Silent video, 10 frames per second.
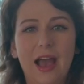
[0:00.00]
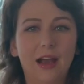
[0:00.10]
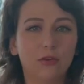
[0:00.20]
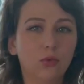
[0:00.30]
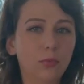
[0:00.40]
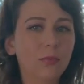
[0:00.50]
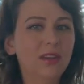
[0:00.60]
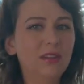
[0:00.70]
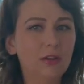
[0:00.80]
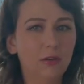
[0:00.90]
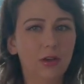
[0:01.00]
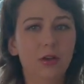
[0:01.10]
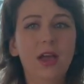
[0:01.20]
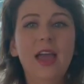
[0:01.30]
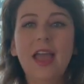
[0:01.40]
actual
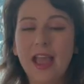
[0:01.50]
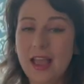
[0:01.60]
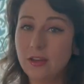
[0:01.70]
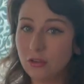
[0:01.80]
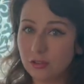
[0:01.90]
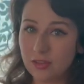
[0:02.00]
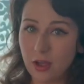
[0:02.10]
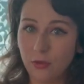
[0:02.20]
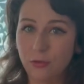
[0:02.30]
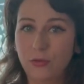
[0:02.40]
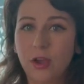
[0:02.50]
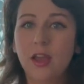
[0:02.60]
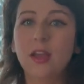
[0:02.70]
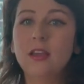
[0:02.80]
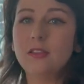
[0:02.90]
material and yourself.
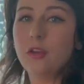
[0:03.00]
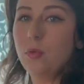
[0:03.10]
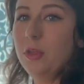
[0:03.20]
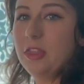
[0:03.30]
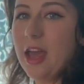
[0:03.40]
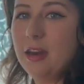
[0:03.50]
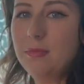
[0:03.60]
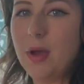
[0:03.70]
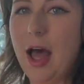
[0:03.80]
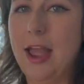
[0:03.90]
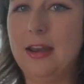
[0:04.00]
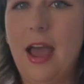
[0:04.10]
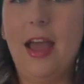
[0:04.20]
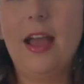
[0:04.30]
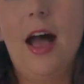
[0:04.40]
So with that in mind,
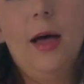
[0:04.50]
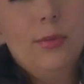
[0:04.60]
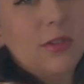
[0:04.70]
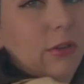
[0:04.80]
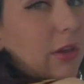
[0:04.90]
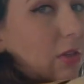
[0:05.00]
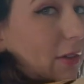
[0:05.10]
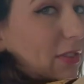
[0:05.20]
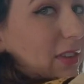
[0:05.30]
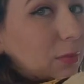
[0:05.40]
I absolutely love this